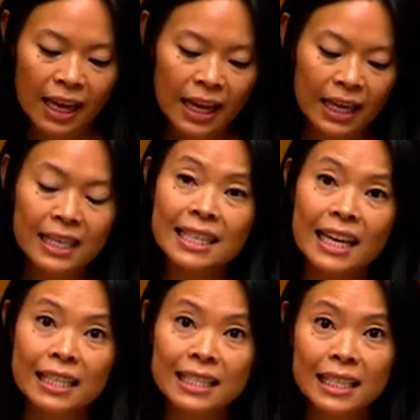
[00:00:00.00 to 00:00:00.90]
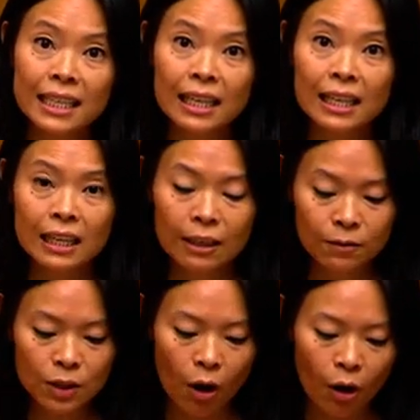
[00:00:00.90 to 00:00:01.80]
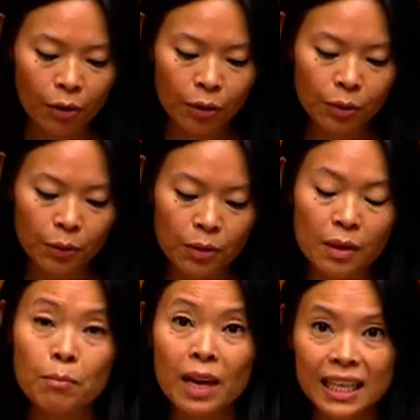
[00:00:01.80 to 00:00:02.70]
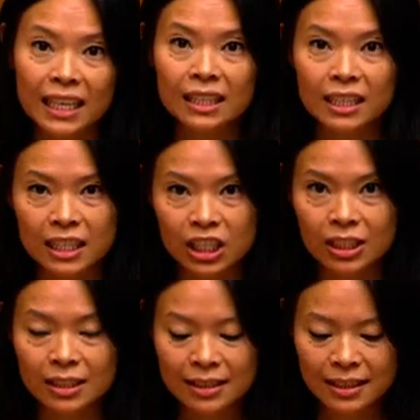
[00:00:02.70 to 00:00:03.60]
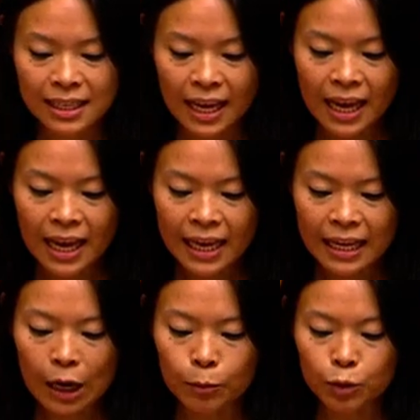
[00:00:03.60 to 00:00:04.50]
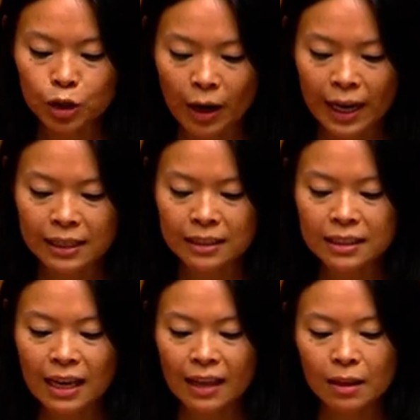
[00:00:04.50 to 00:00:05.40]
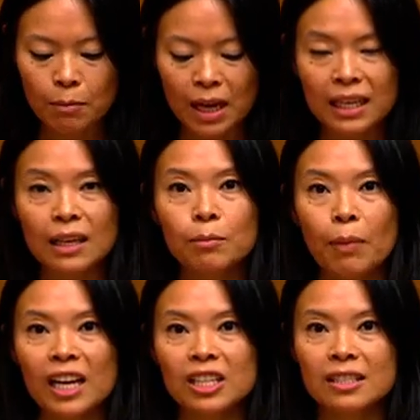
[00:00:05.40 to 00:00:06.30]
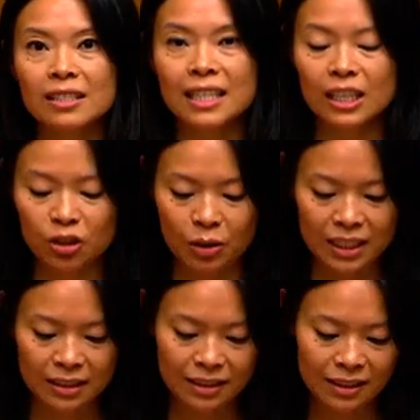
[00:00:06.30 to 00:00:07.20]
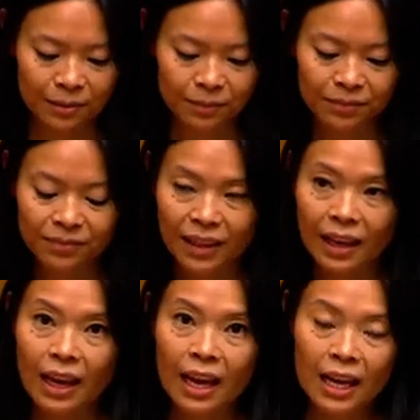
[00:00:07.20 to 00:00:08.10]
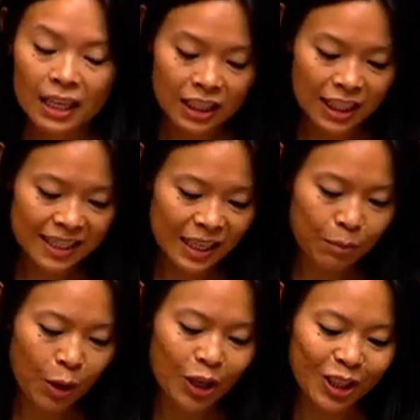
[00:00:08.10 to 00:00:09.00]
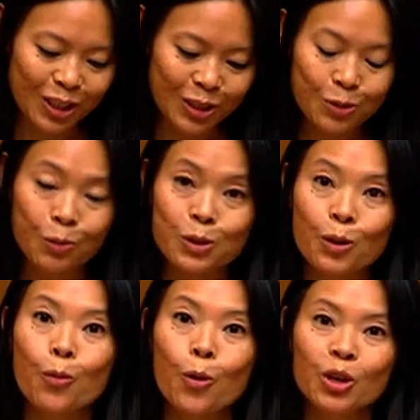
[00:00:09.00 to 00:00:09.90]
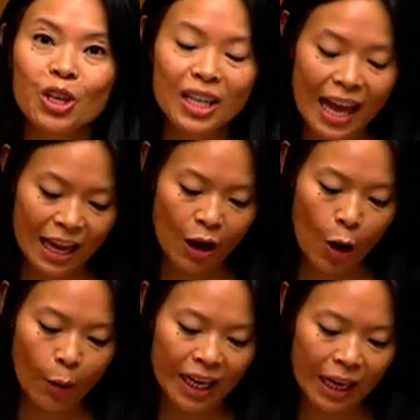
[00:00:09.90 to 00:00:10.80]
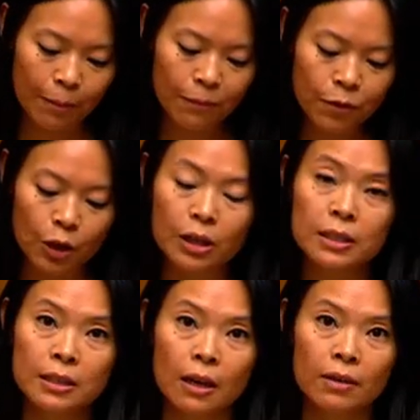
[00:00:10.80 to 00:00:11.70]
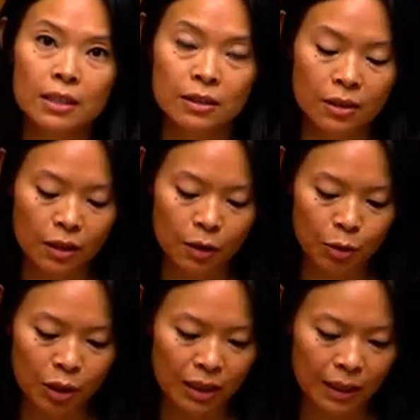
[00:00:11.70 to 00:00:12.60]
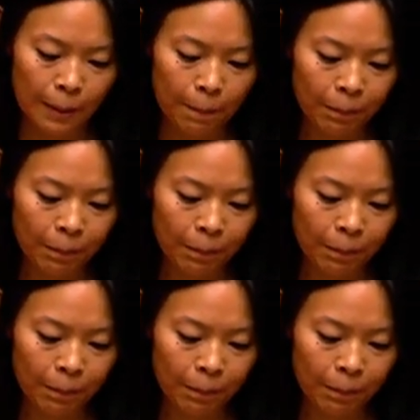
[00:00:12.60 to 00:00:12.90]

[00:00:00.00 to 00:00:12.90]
His legacy lives on through the many clinicians he helped train and the many patients he treated. Justine Perkins was awarded an OAM for her service to the community.